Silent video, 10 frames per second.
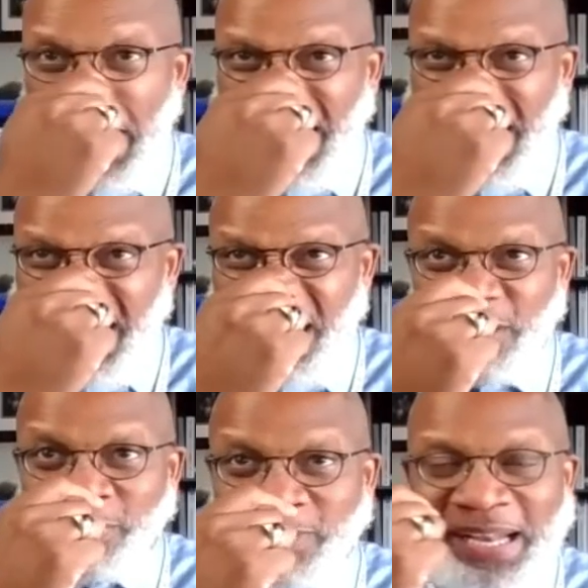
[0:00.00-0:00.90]
And he
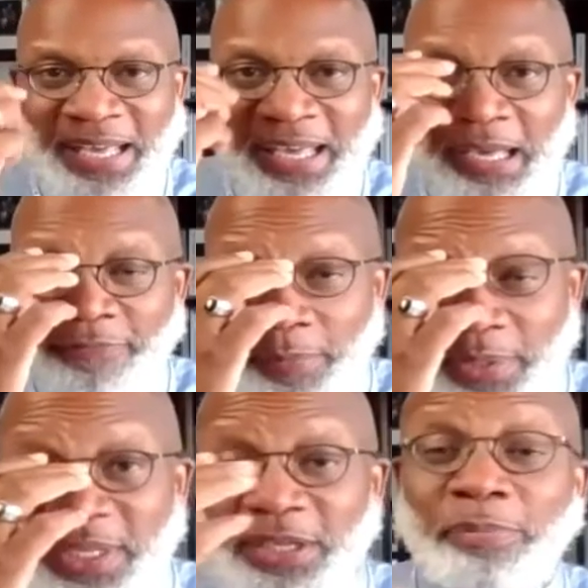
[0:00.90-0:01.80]
knew that I came
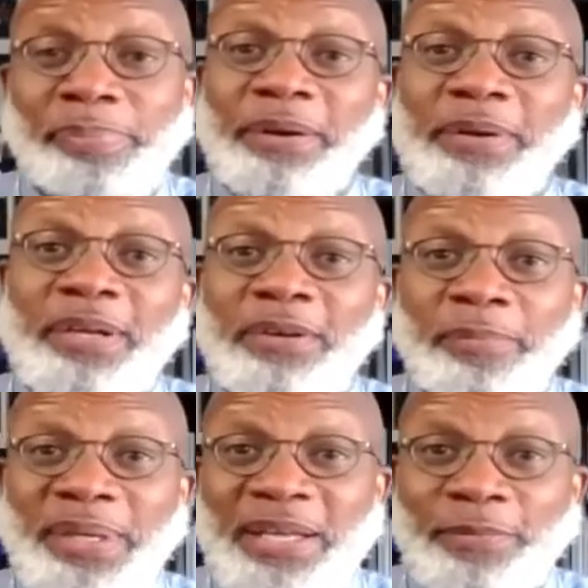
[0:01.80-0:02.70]
from a single parent
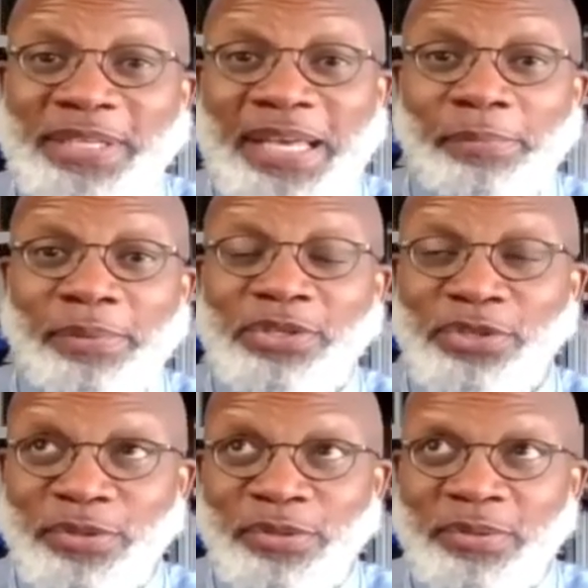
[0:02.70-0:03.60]
home and he was able
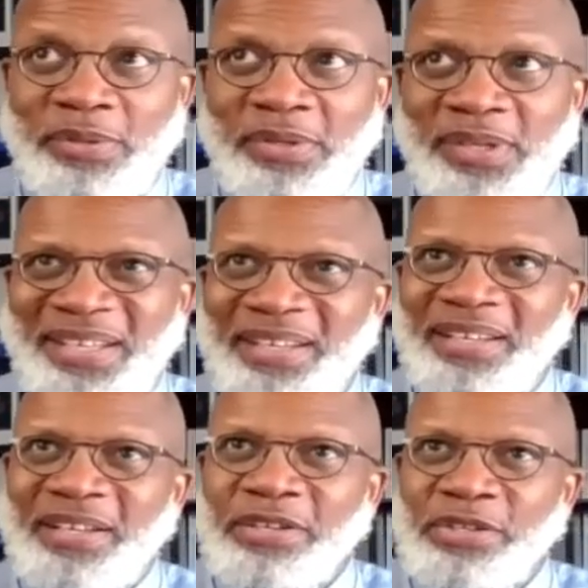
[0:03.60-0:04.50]
to
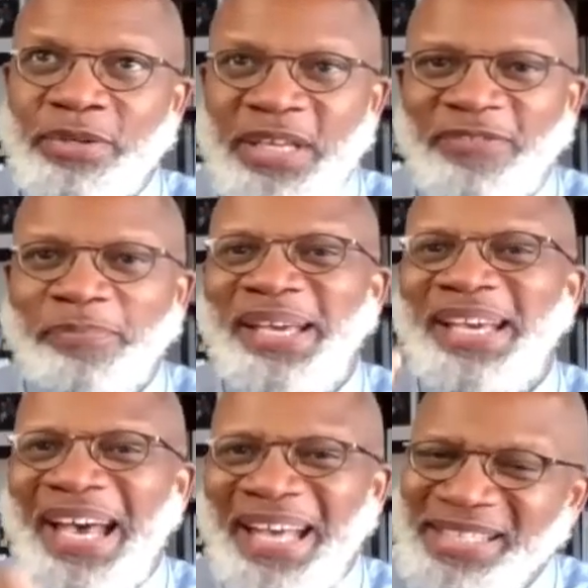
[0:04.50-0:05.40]
to give me
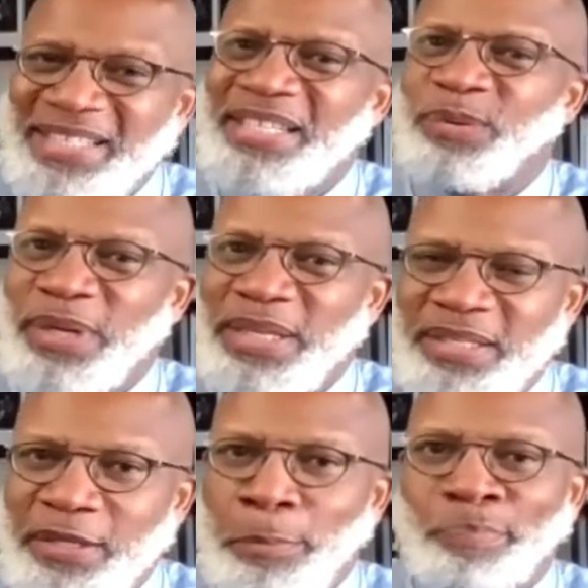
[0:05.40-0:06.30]
guidance and
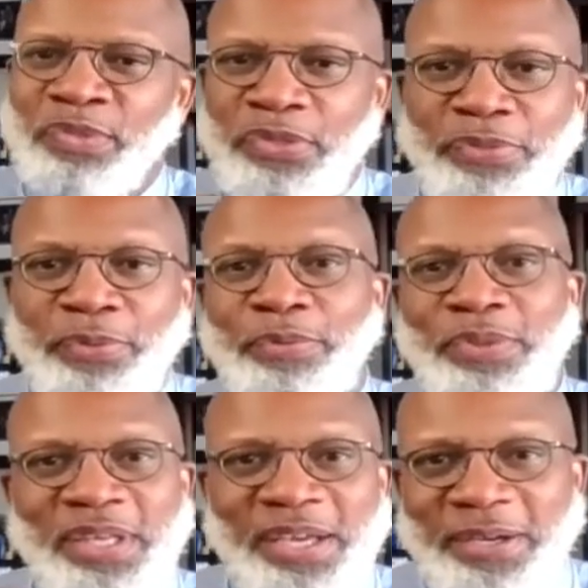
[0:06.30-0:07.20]
wisdom through
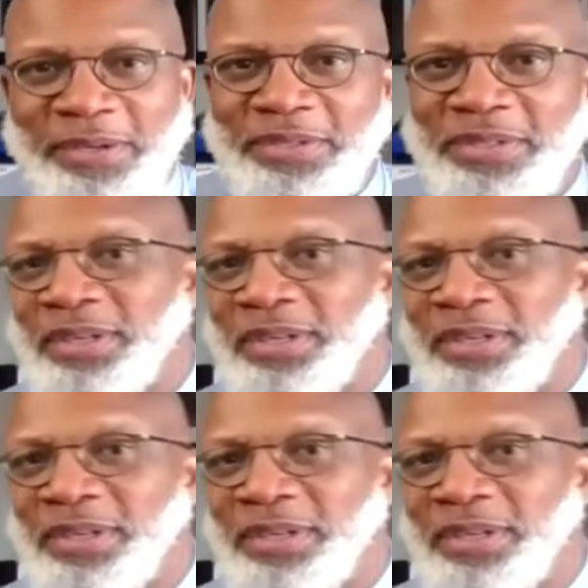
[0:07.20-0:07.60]
the years.